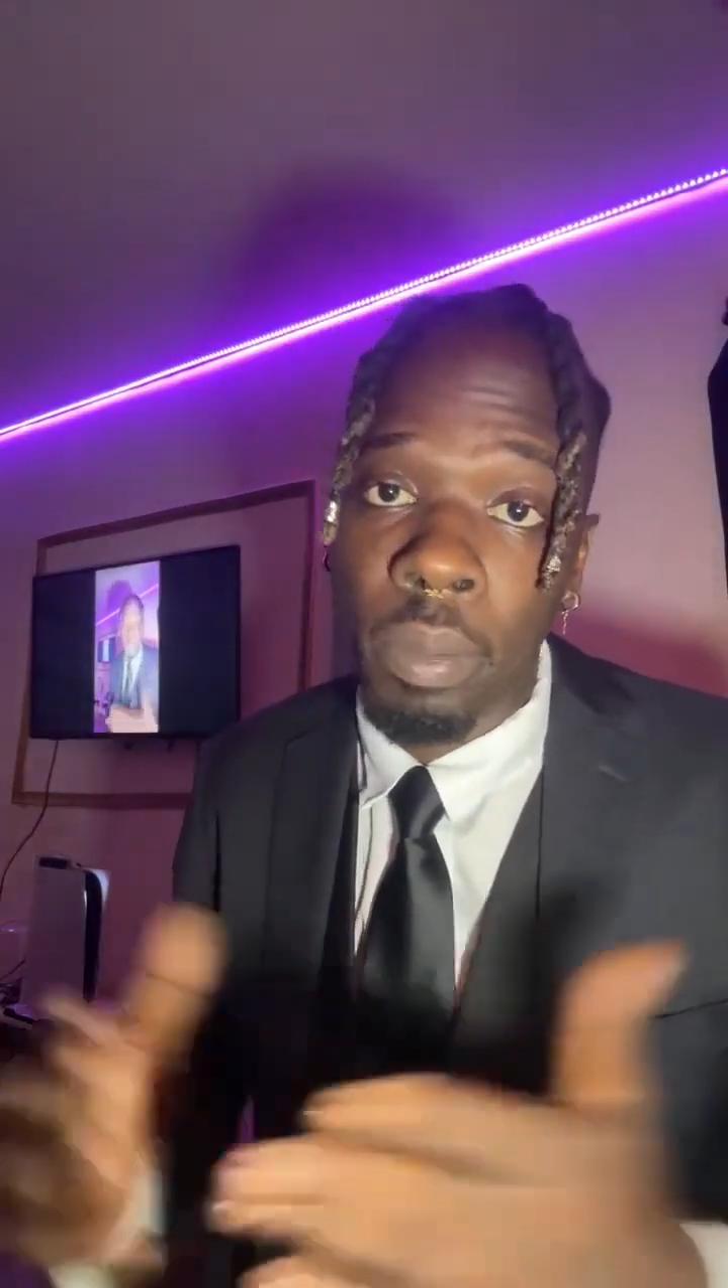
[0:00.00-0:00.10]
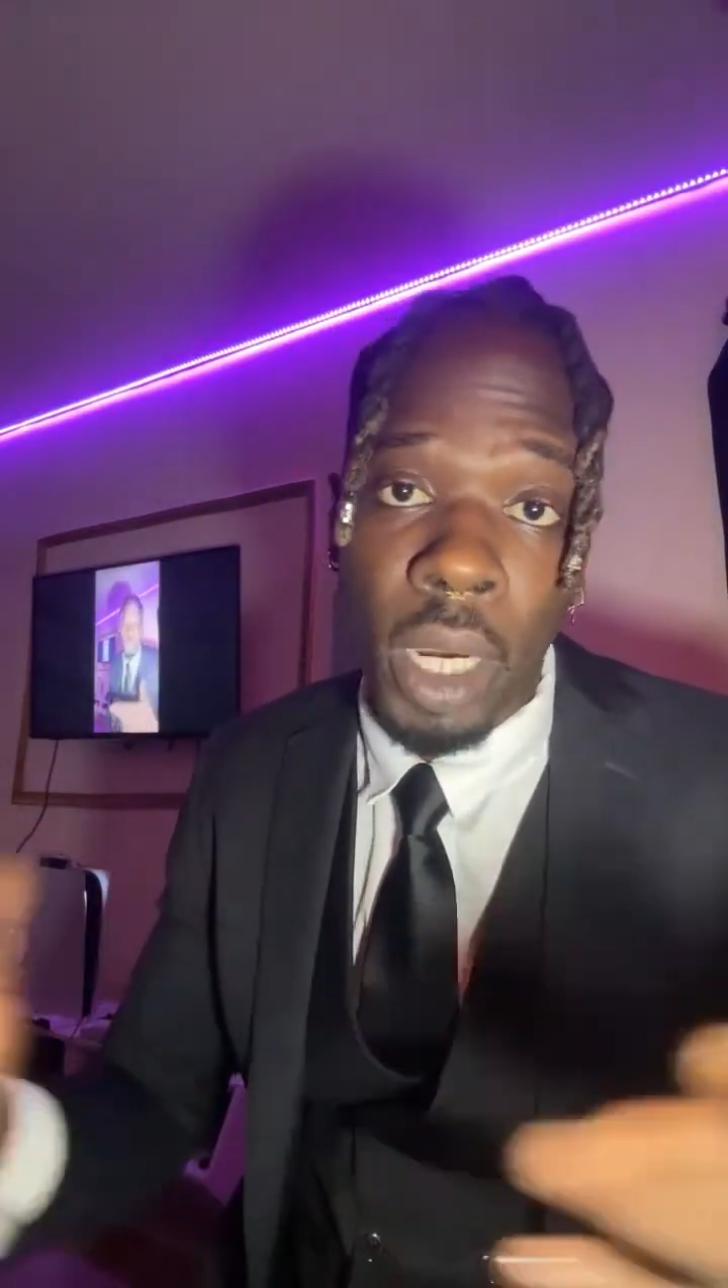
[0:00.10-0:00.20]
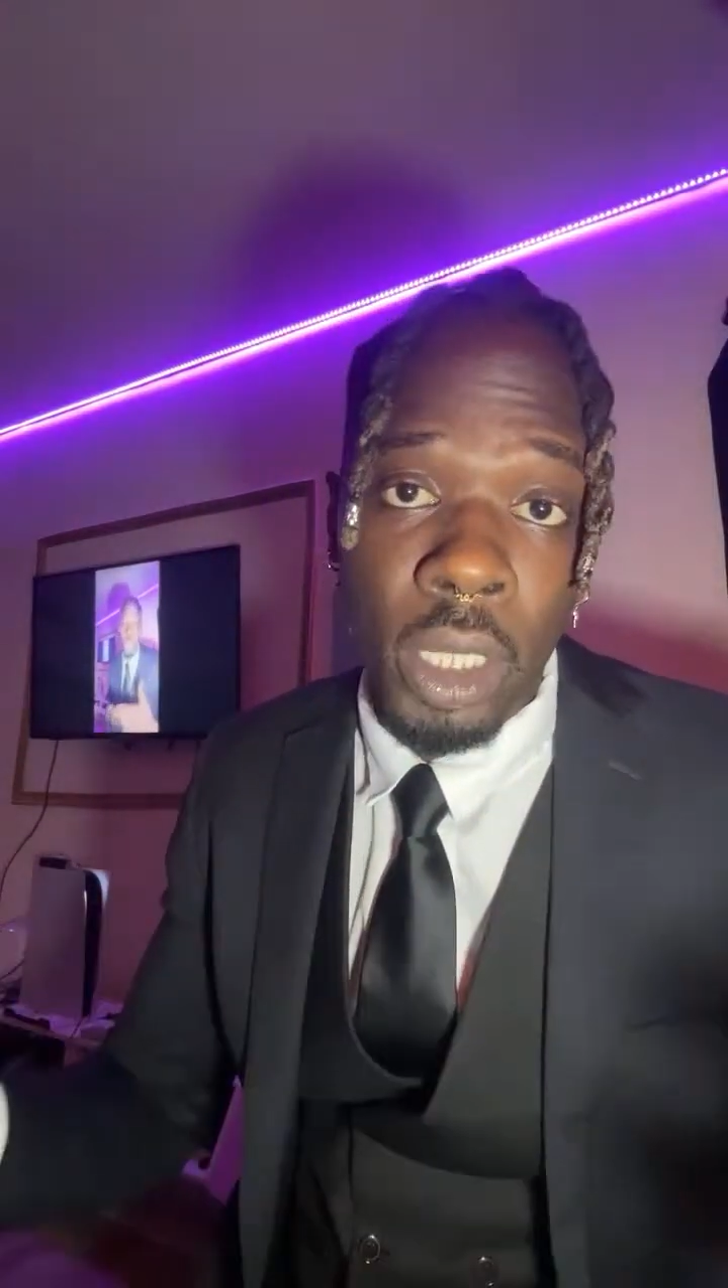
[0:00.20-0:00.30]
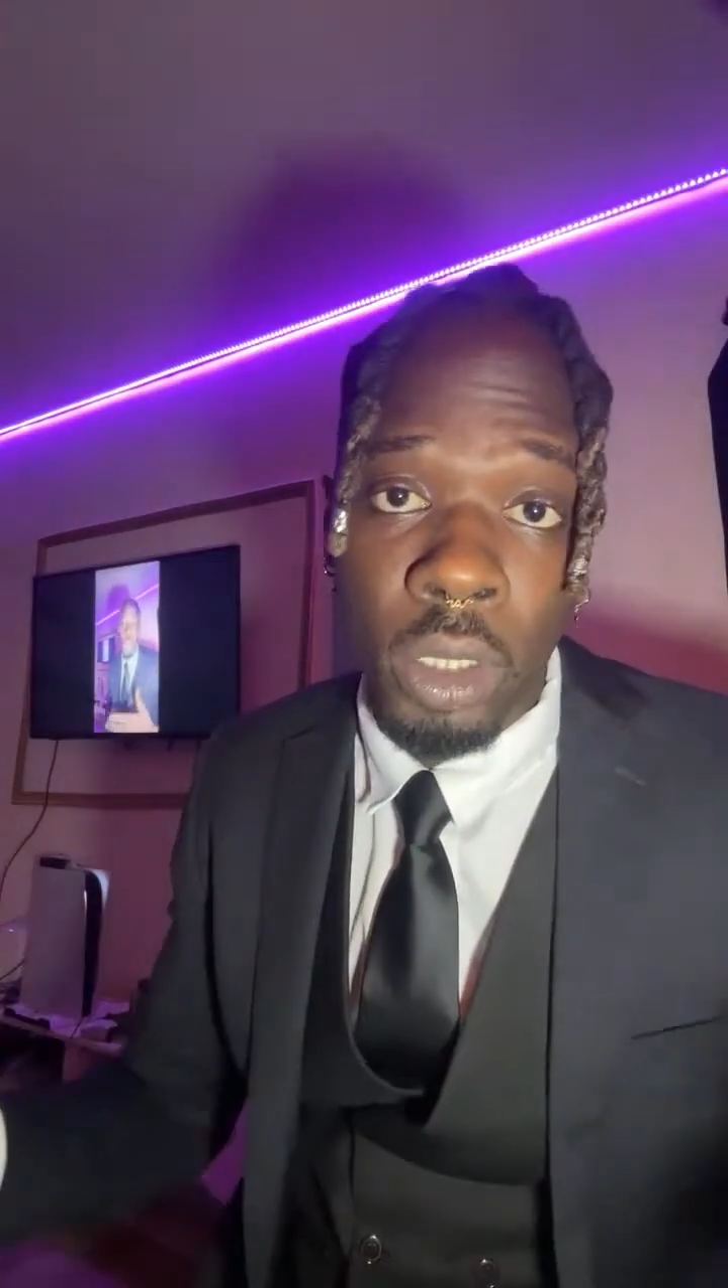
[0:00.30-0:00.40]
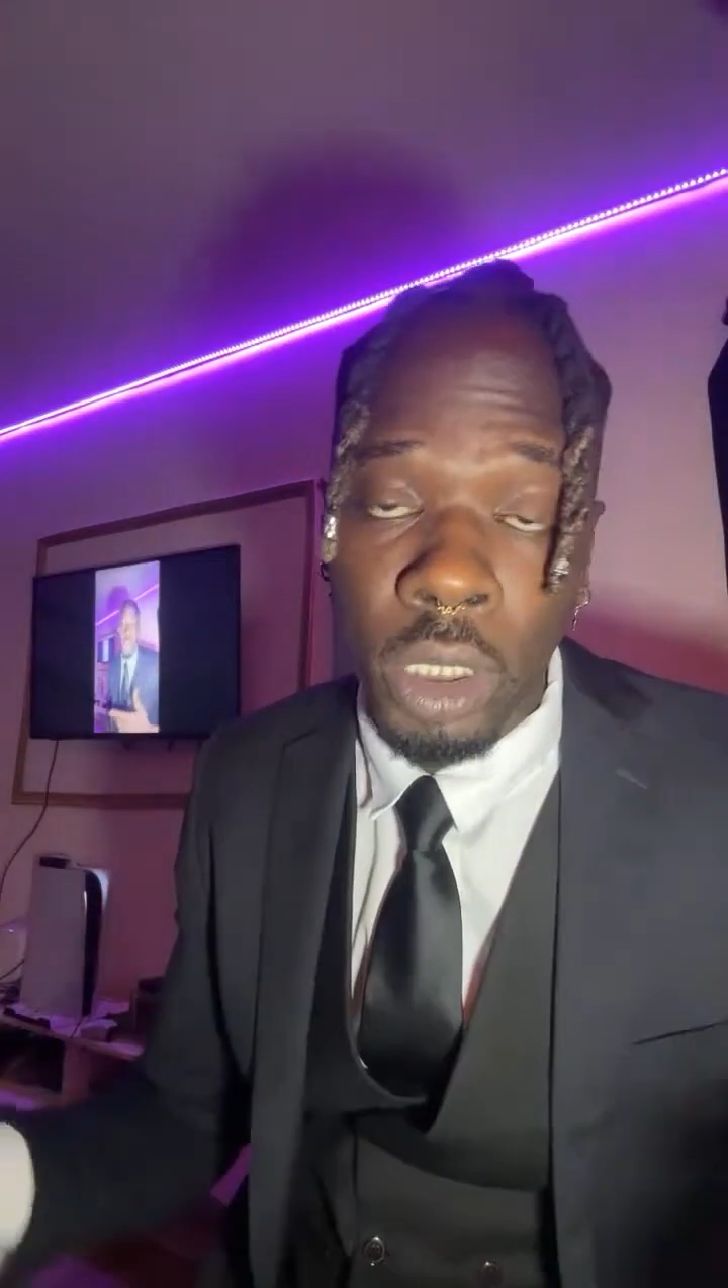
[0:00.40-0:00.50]

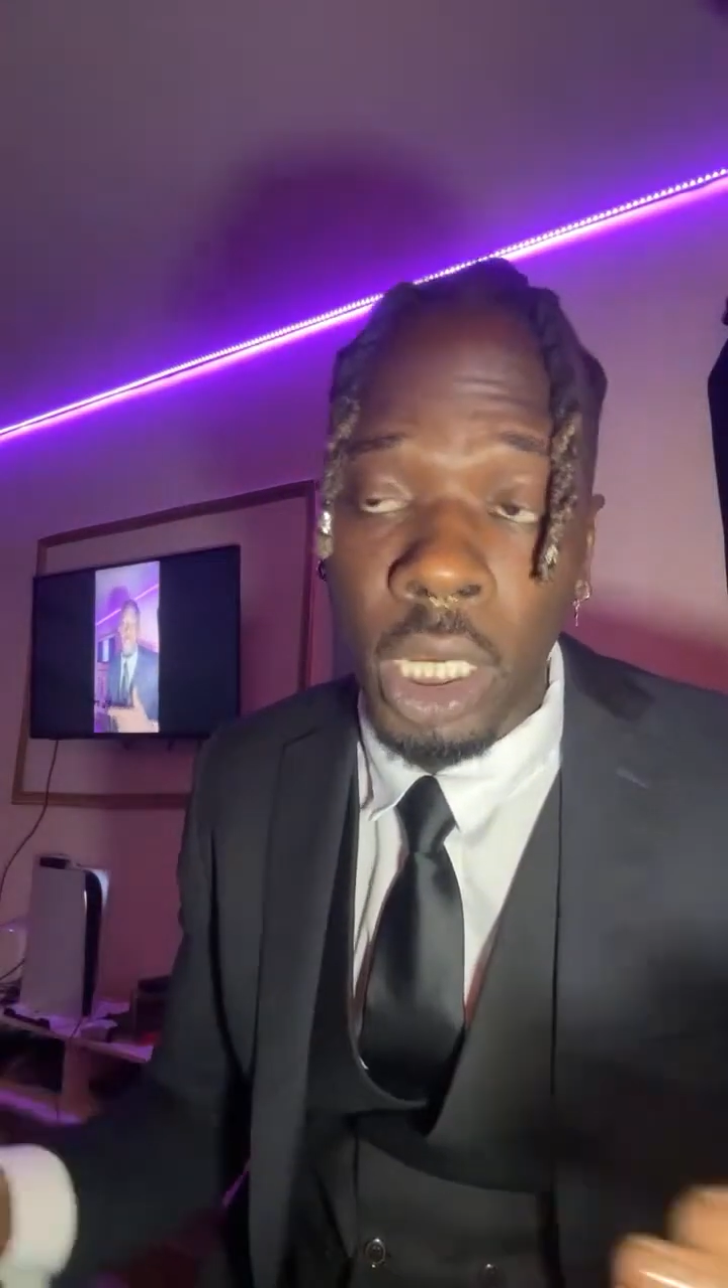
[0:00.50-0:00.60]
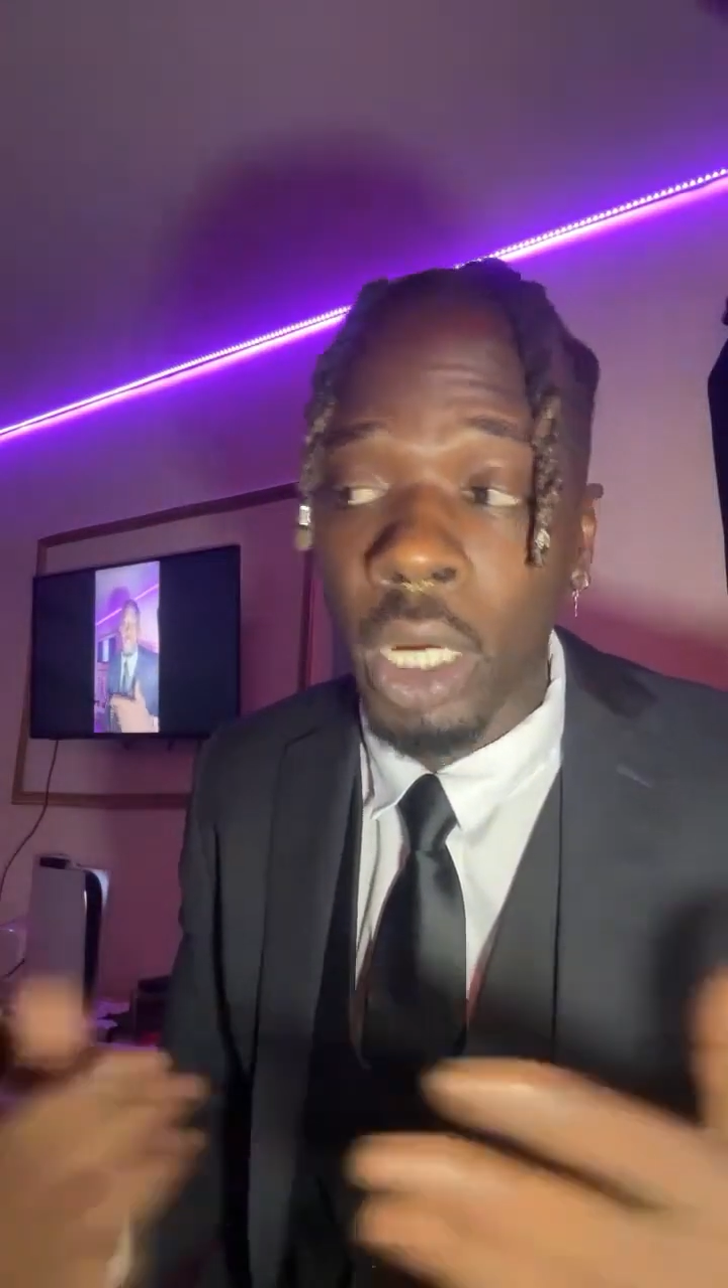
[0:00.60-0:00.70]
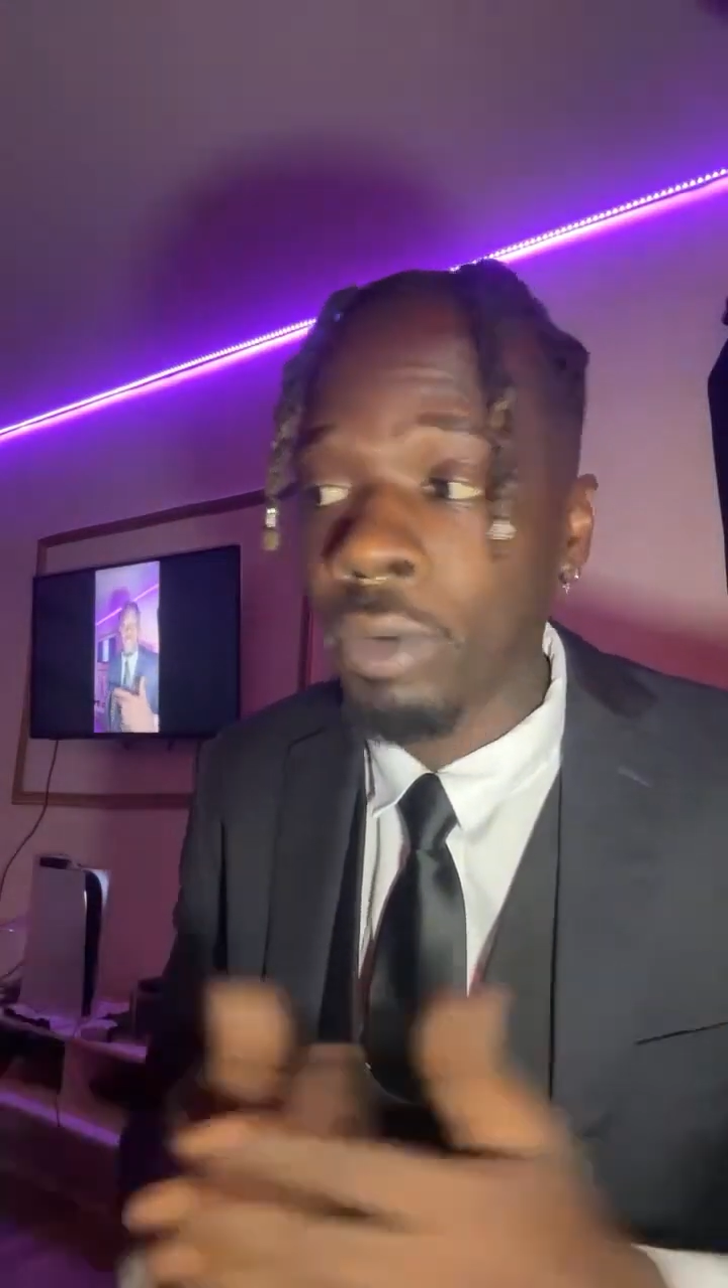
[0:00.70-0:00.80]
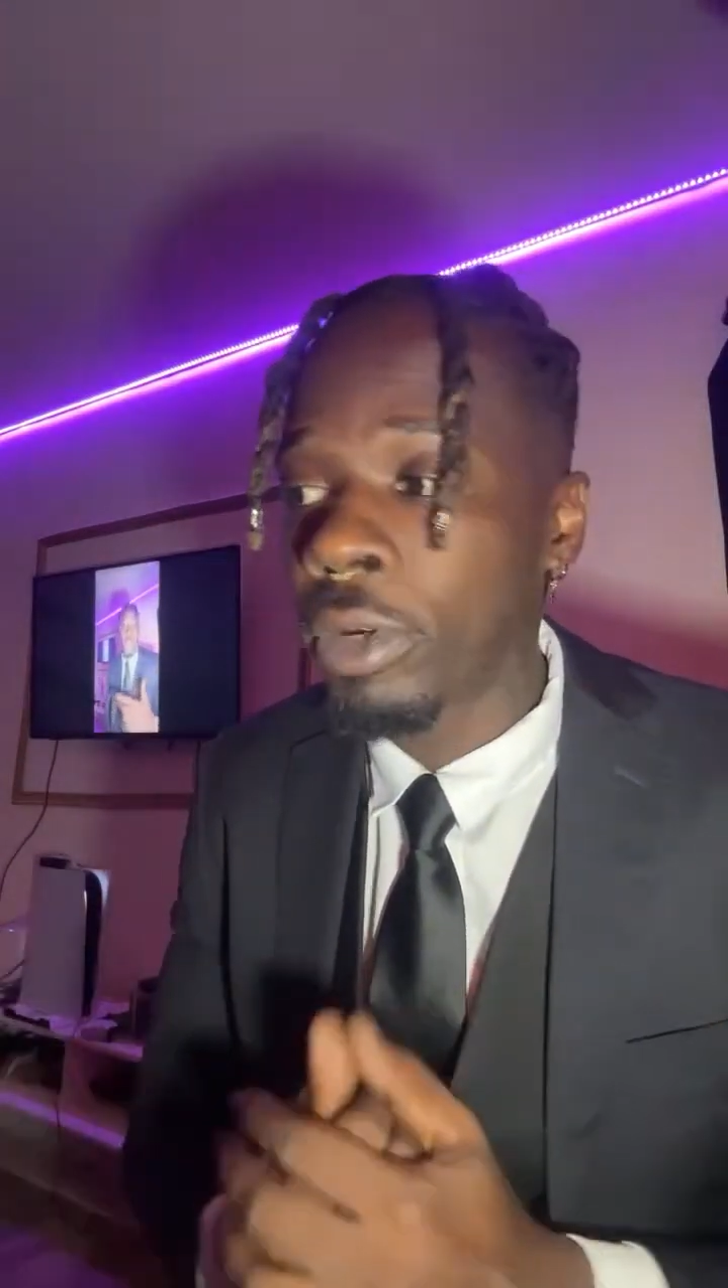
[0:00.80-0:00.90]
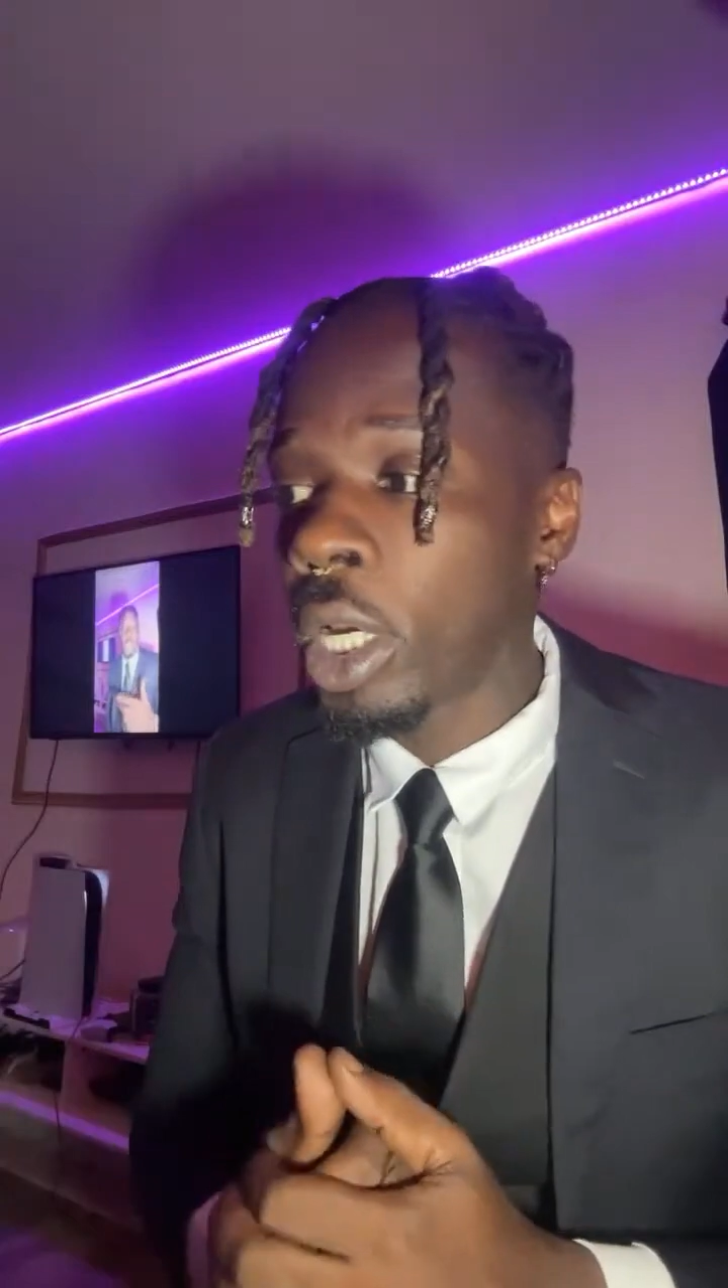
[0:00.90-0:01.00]
by
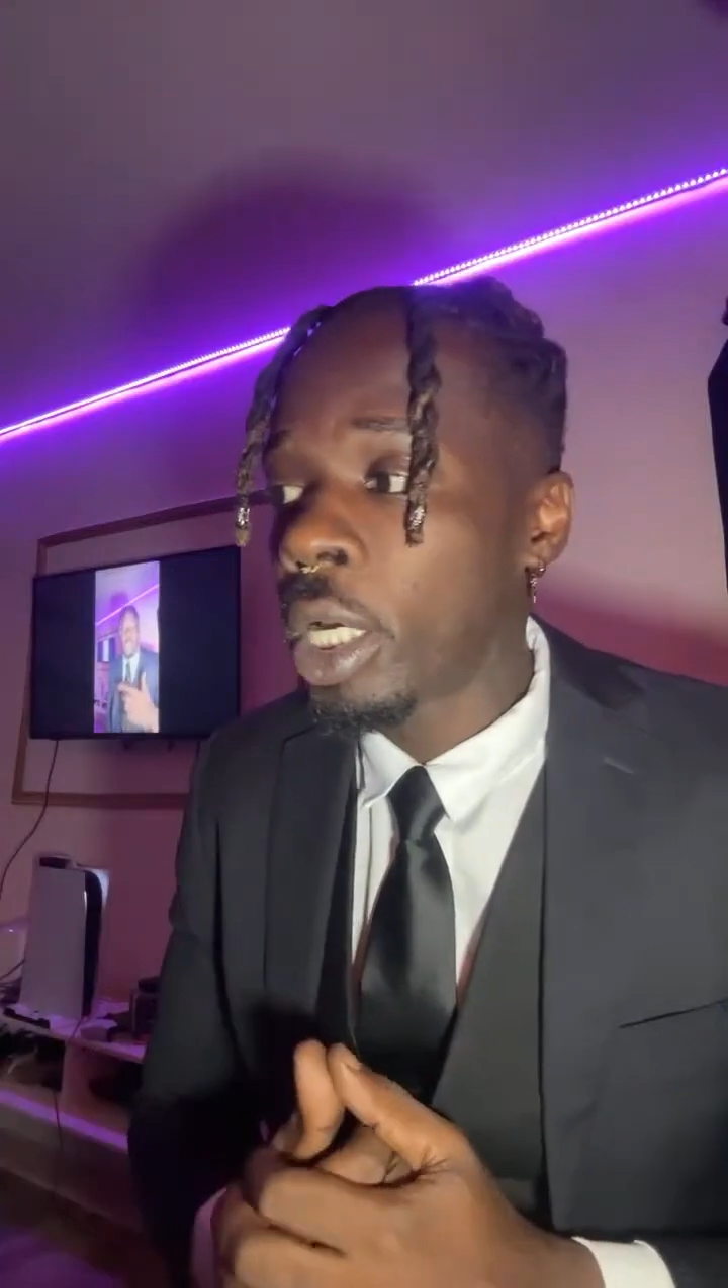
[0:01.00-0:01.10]
yourself.